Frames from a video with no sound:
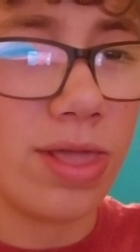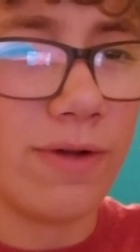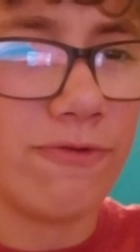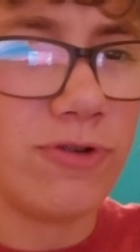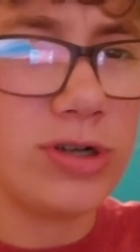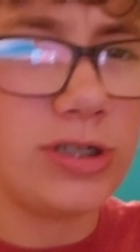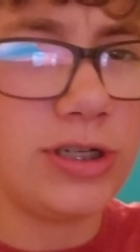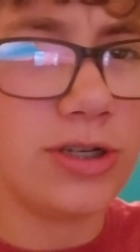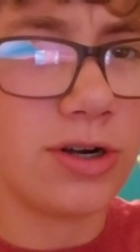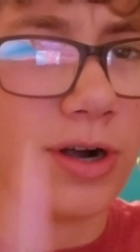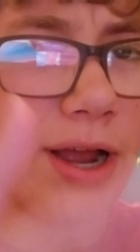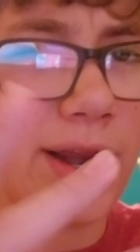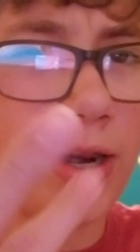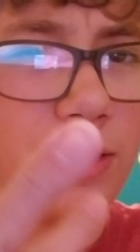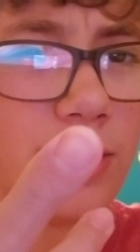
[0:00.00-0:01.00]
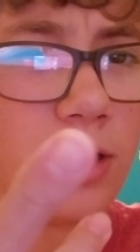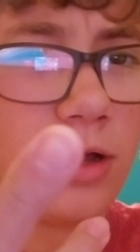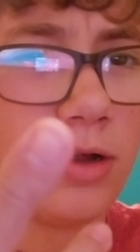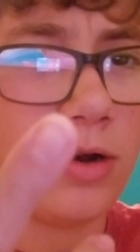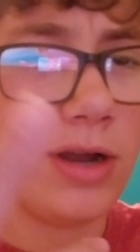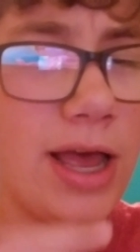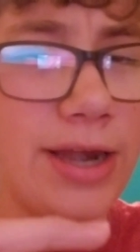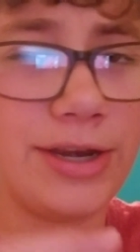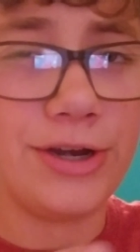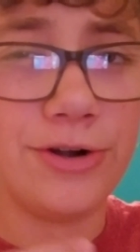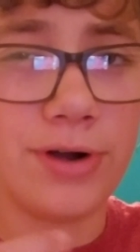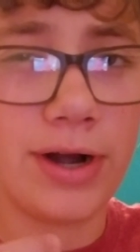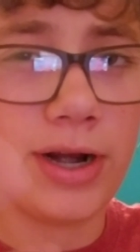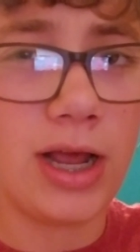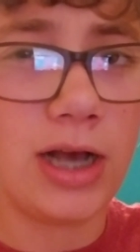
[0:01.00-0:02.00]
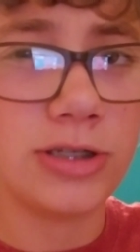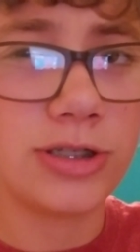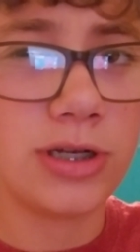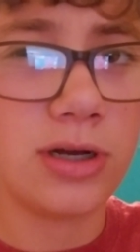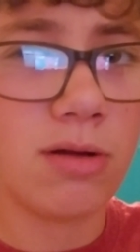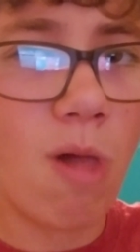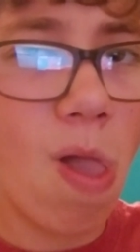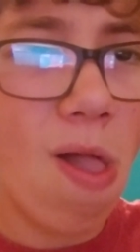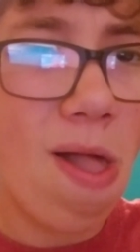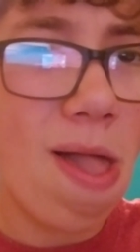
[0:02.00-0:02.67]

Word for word: the Fritchies are heading heading here right now, so